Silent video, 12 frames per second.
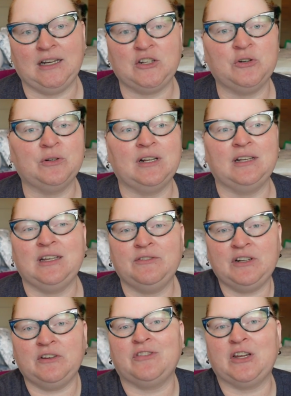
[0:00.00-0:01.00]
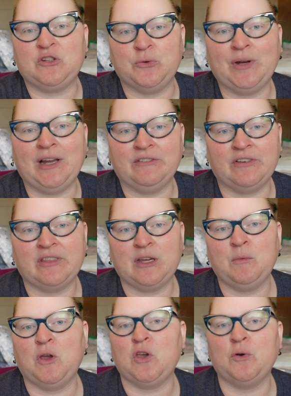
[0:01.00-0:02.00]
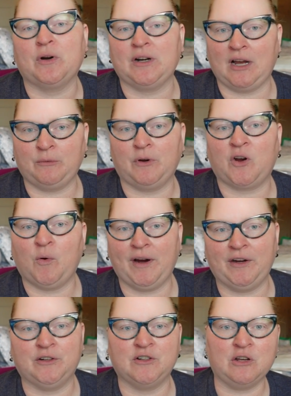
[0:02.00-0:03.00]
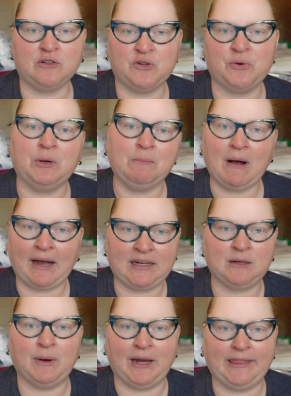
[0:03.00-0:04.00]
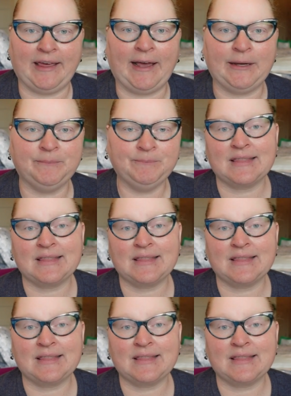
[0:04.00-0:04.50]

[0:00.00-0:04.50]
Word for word: And you're not, even if they do have a theme, you are not required to abide by that.